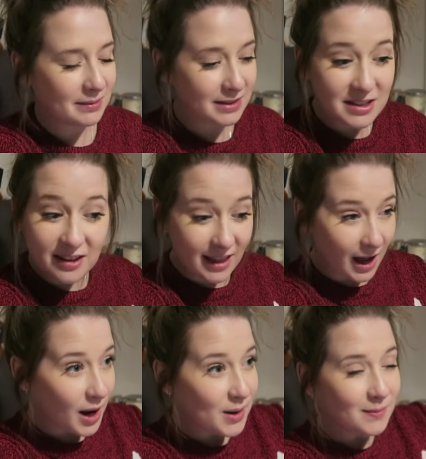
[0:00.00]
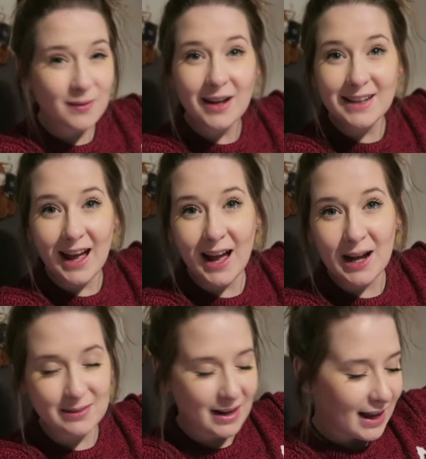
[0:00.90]
so I'm going to do that right
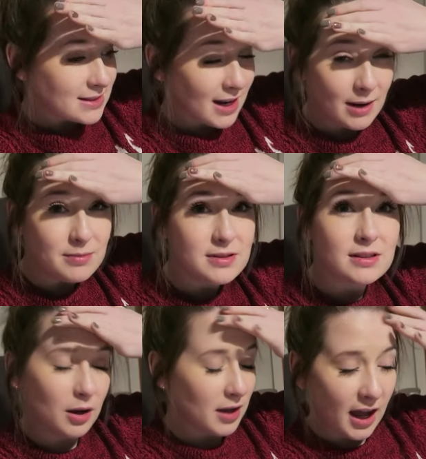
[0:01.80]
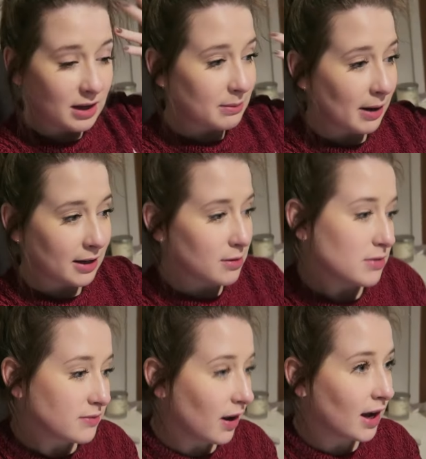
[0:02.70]
now. Today was okay at work, it
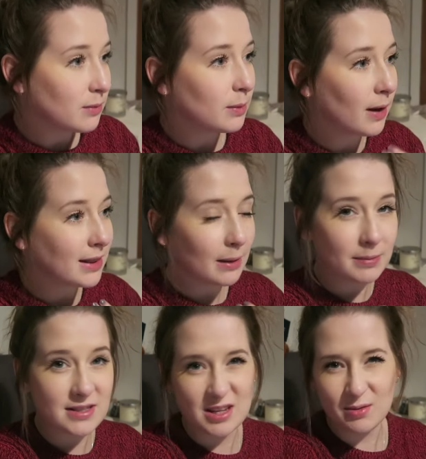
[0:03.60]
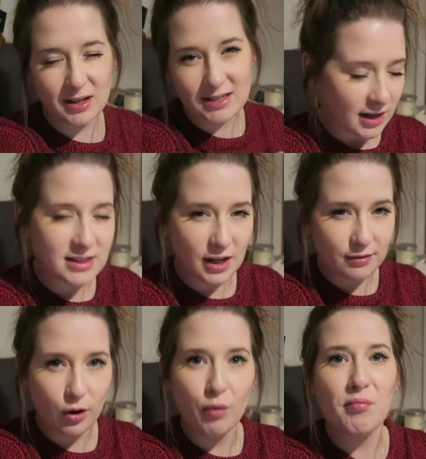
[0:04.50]
was fine, we weren't that busy. Well, I, I
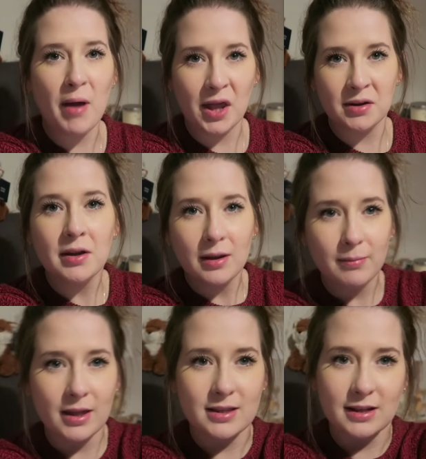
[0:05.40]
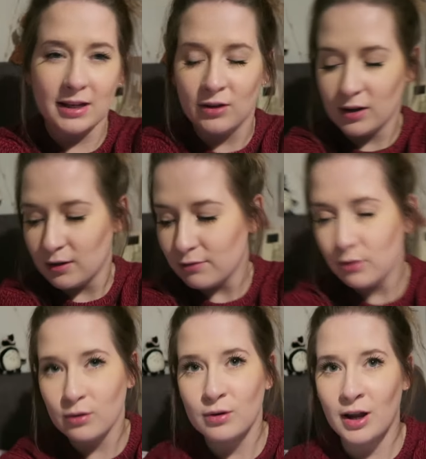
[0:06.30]
served a lot of men basically looking
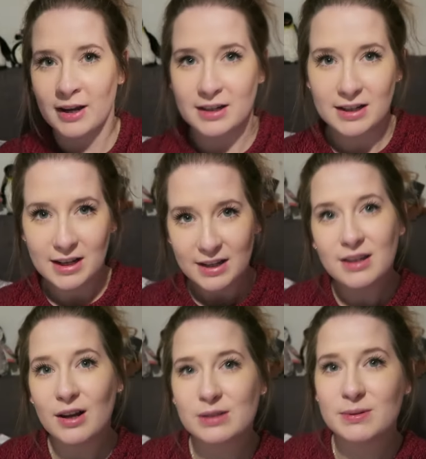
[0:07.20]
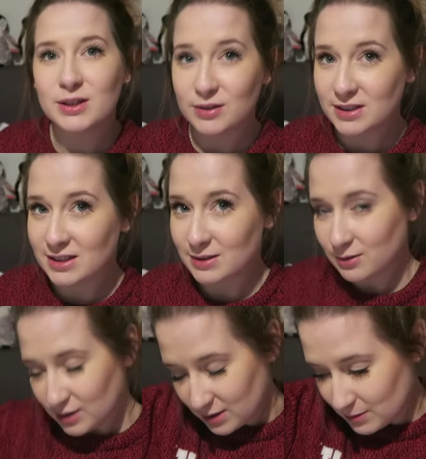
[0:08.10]
for like last minute
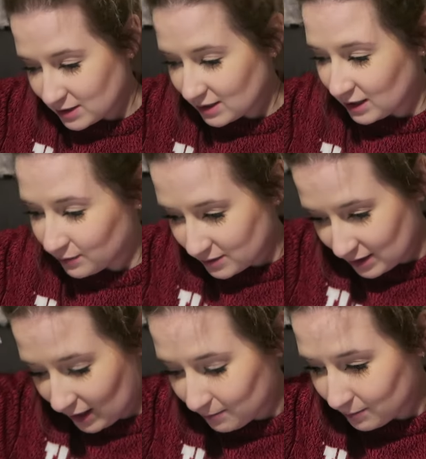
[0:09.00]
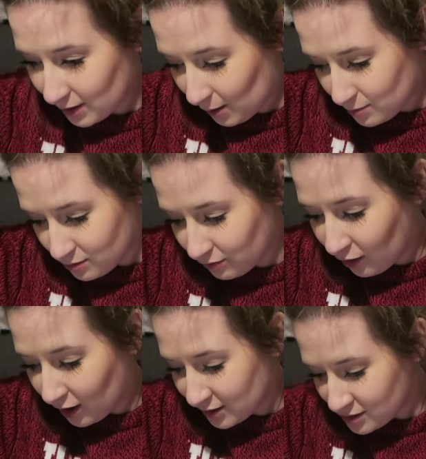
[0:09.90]
Christmas gifts that they hadn't been able to
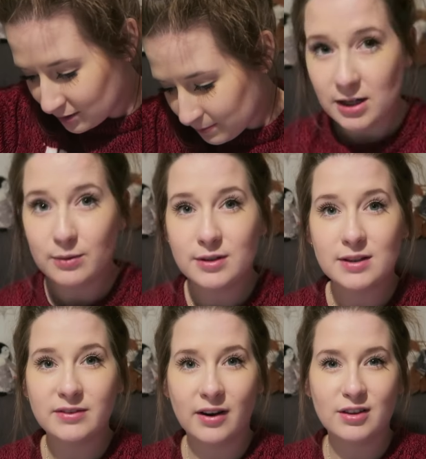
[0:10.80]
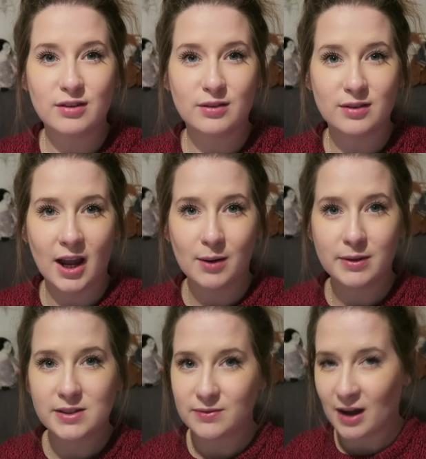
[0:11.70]
find. So it wasn't a very stressful day, it
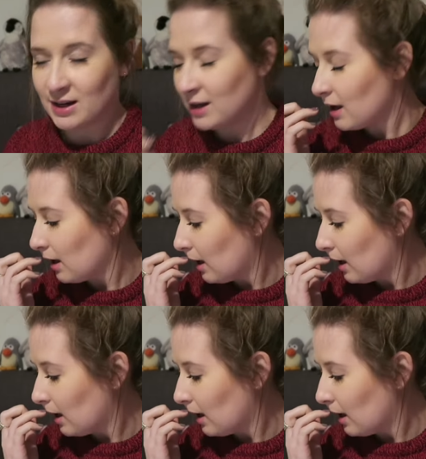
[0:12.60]
was fine.